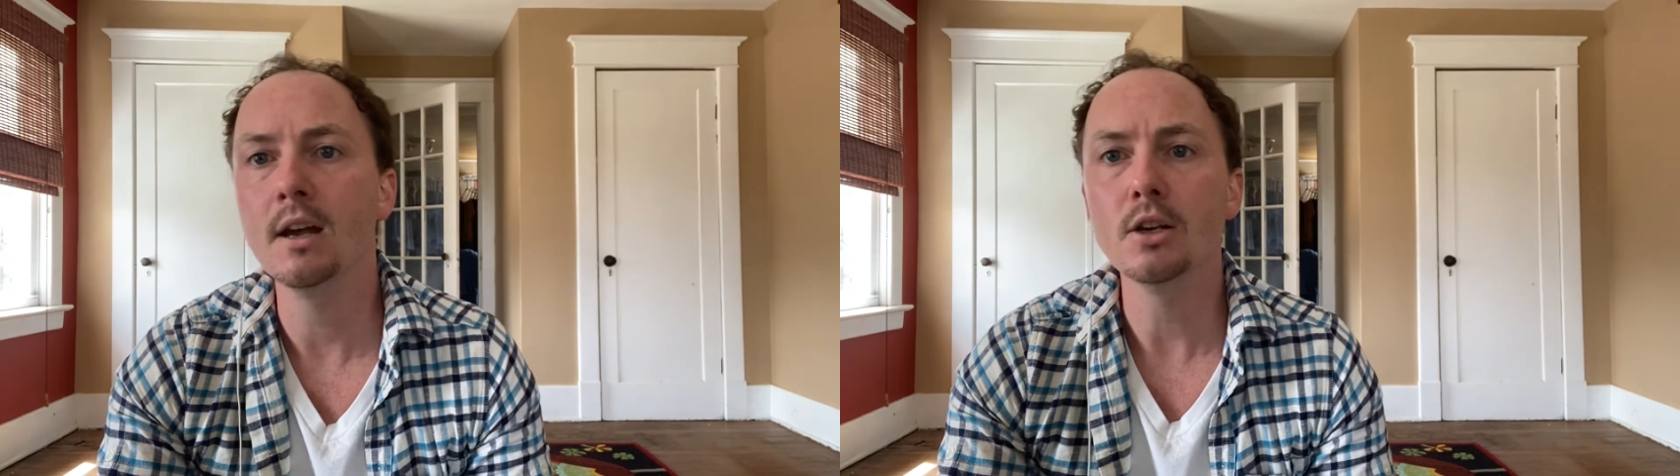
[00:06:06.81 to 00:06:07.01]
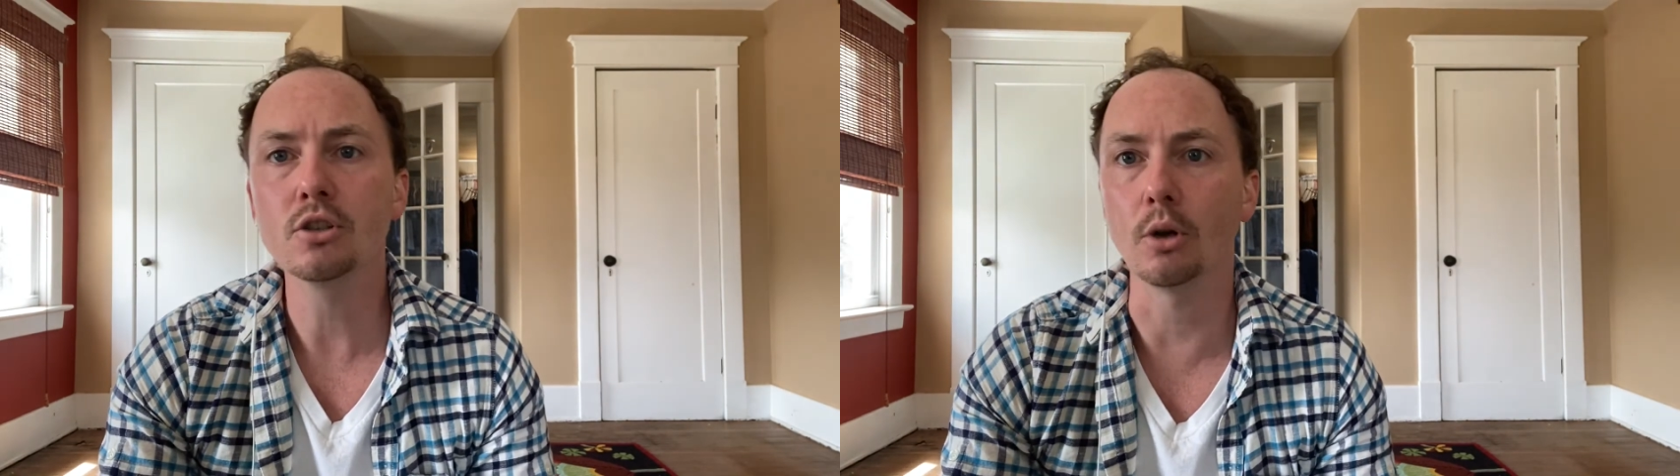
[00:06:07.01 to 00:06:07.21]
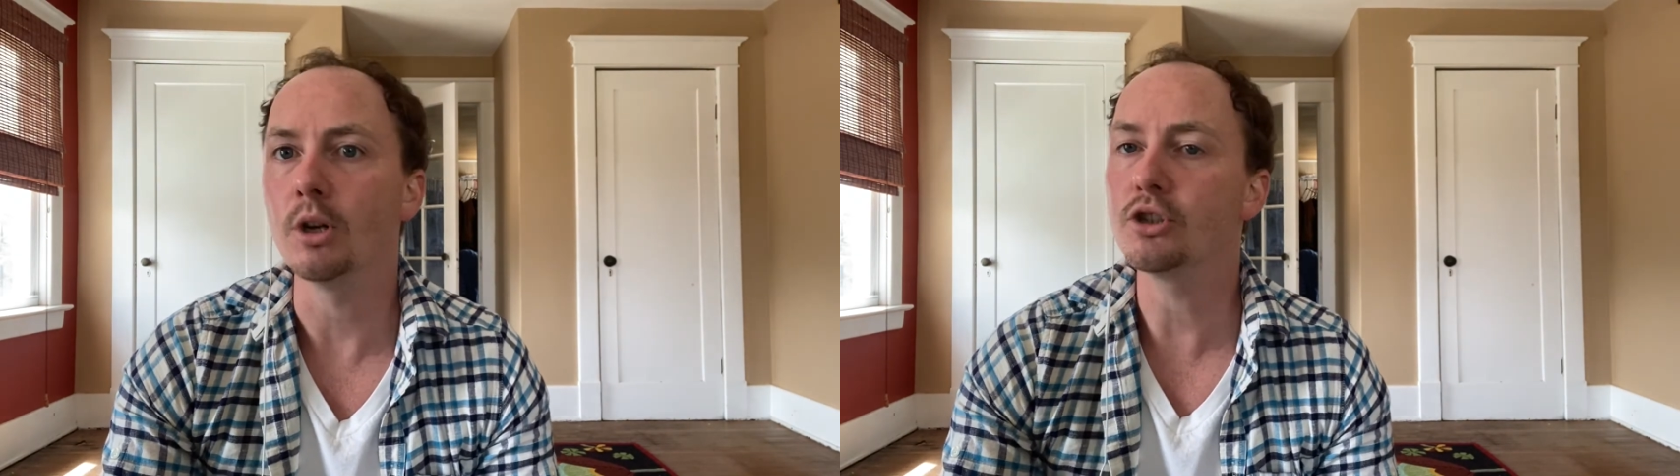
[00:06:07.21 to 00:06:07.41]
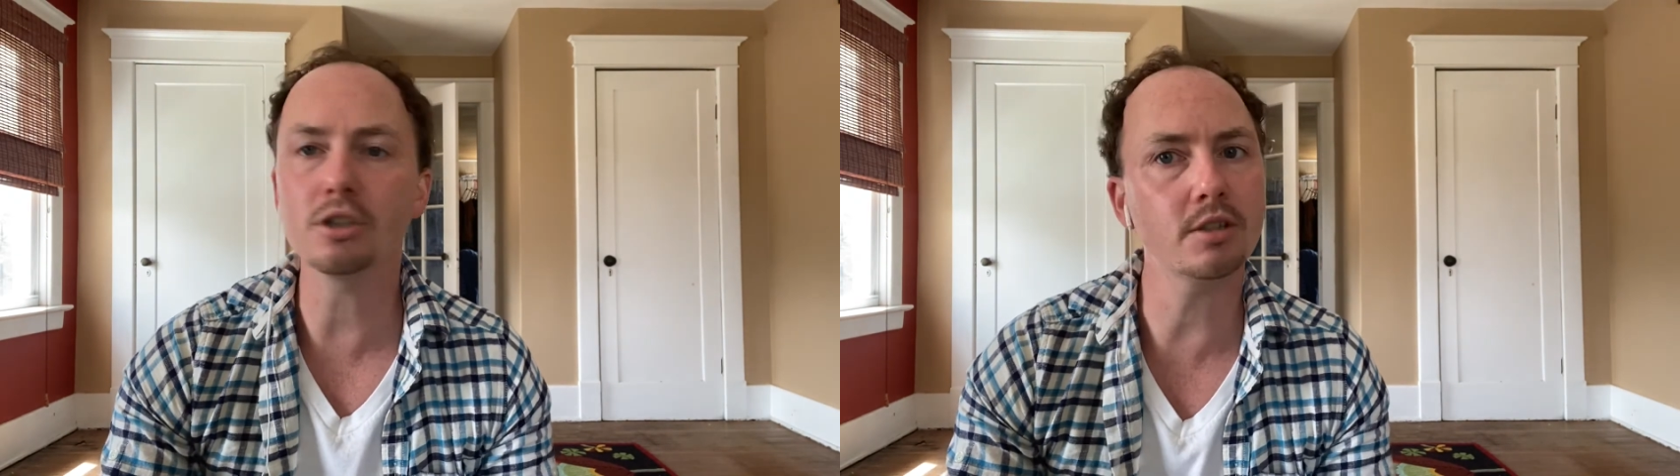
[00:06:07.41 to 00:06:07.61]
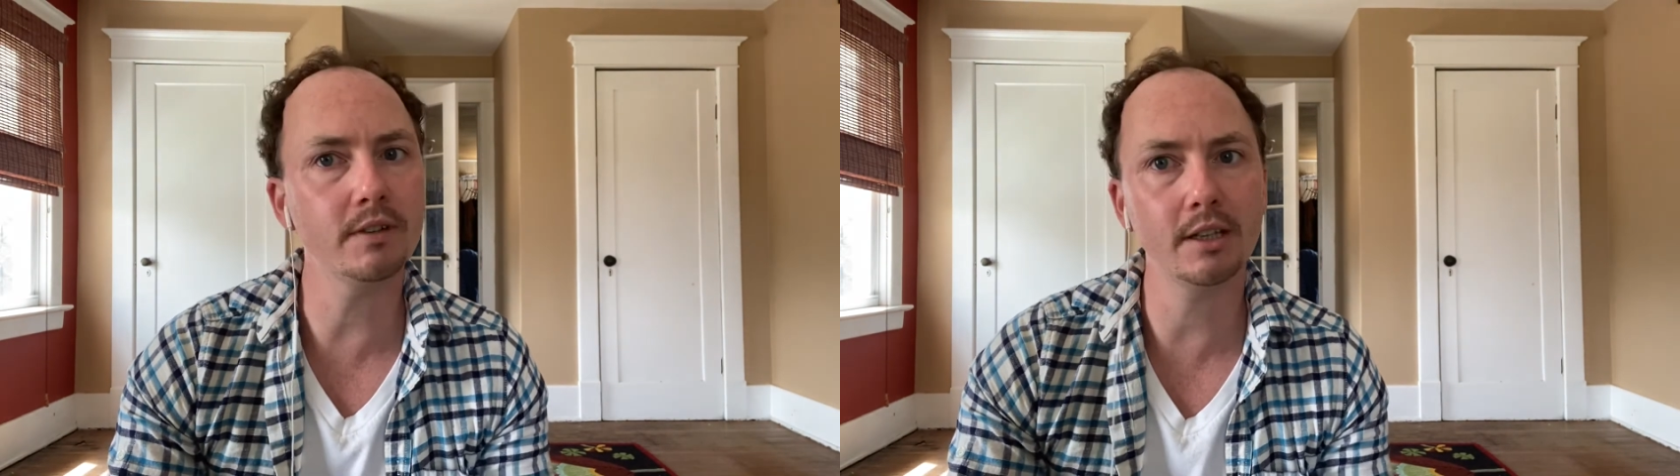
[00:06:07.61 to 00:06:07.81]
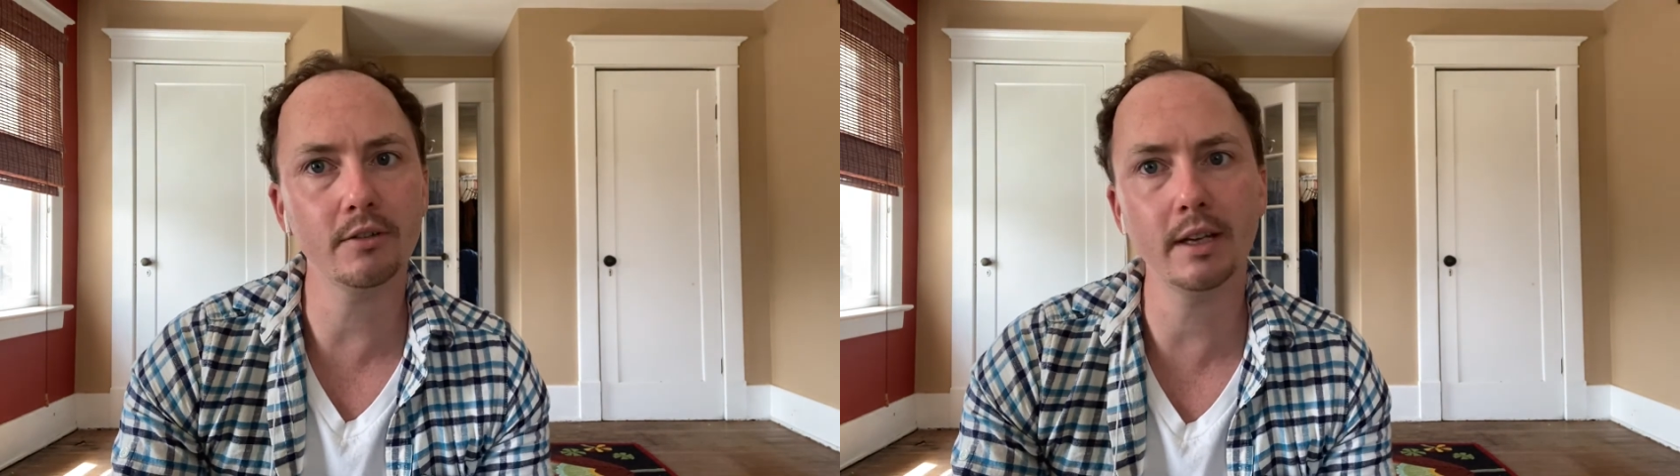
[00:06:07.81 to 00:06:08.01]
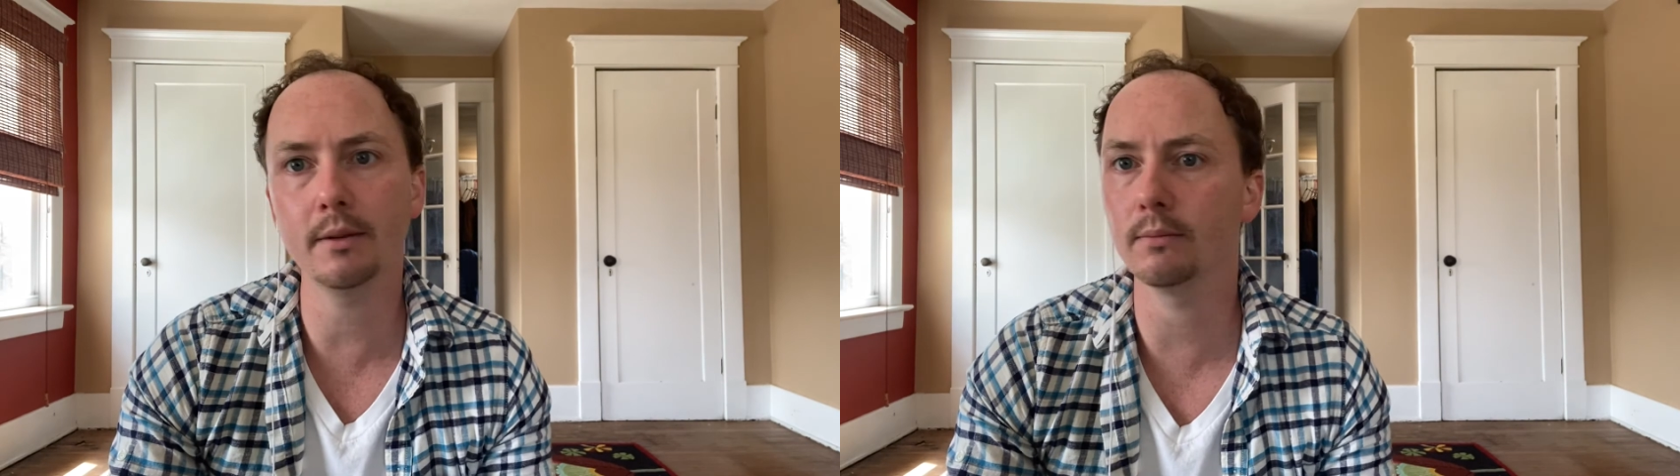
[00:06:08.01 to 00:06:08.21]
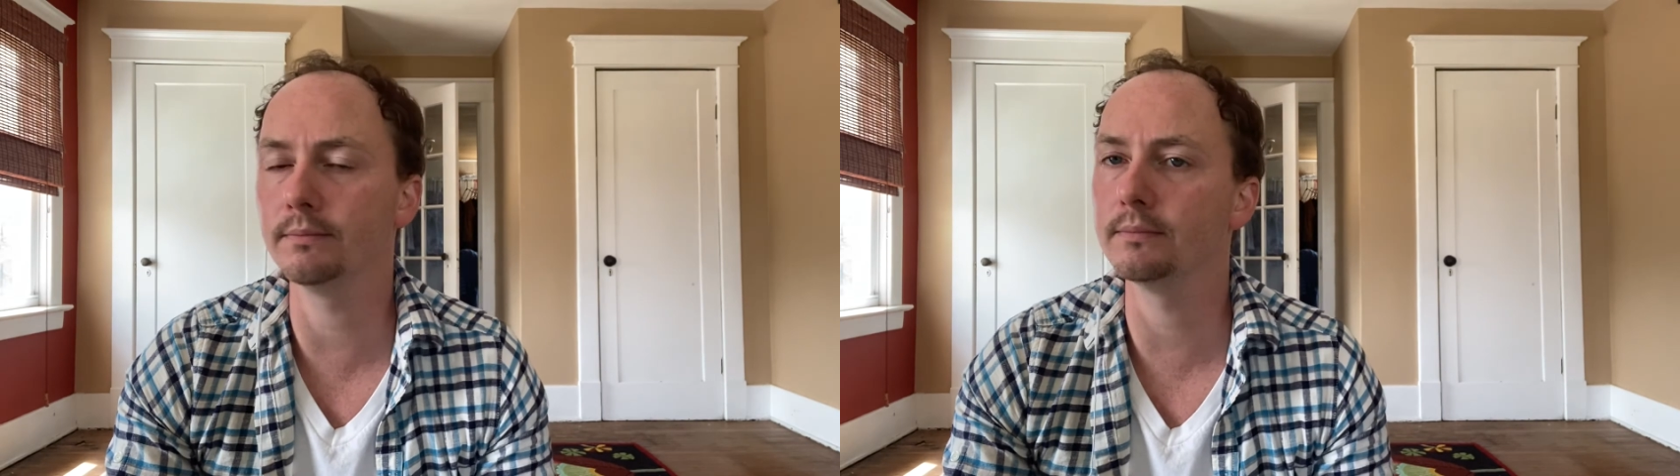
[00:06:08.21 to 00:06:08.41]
So just to reiterate,